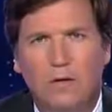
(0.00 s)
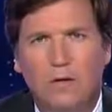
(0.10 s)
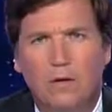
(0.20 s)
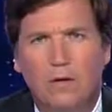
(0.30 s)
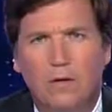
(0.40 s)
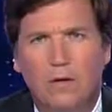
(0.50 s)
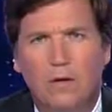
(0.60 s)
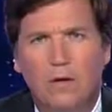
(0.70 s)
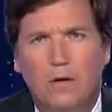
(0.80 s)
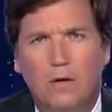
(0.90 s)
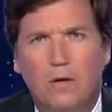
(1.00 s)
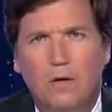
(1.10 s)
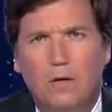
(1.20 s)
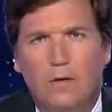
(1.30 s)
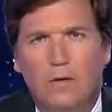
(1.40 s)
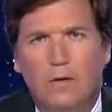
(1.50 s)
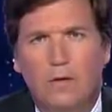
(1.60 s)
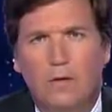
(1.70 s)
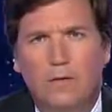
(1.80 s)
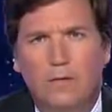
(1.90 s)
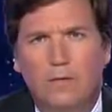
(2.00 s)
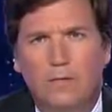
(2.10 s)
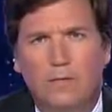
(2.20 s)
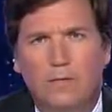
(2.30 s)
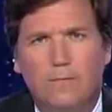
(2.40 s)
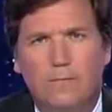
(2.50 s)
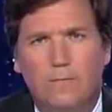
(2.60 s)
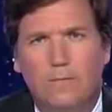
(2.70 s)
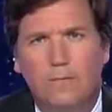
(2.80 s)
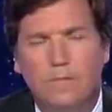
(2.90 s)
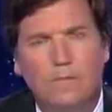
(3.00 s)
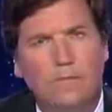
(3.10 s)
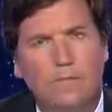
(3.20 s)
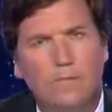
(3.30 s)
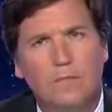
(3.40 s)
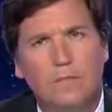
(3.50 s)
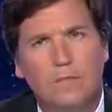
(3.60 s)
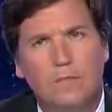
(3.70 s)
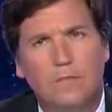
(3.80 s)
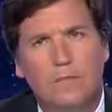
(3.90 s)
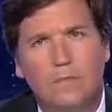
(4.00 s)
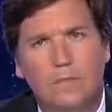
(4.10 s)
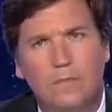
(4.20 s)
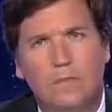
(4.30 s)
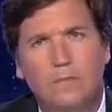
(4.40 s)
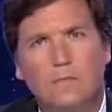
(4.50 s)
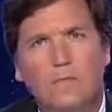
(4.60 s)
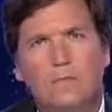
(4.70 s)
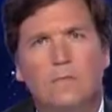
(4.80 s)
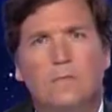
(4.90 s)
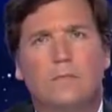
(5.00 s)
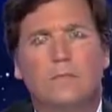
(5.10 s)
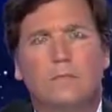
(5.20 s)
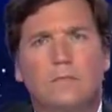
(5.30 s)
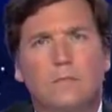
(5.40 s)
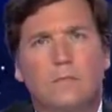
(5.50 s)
(not speaking)